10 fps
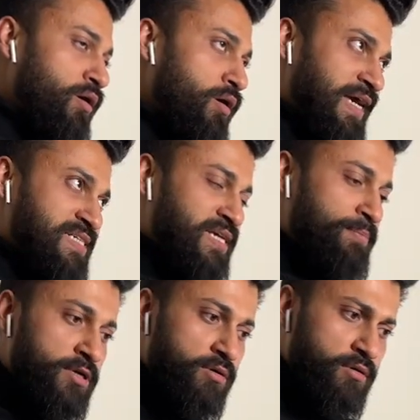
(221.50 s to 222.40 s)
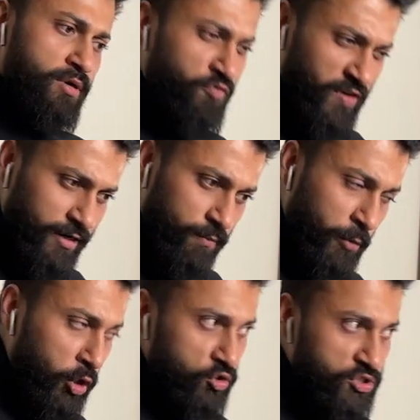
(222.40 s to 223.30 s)
accept defeat
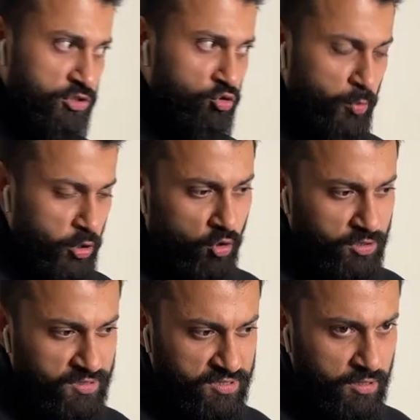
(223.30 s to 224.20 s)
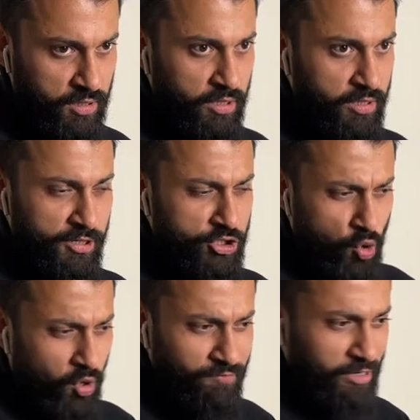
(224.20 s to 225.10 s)
because, to be honest, it's
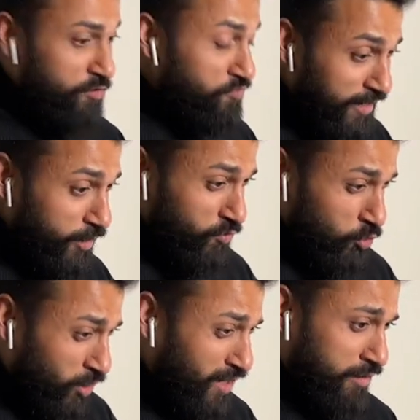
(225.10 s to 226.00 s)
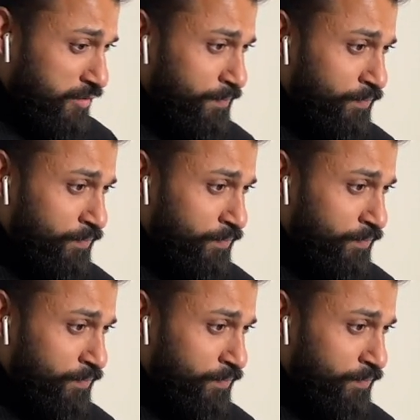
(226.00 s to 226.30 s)
not even defeat if you look at it.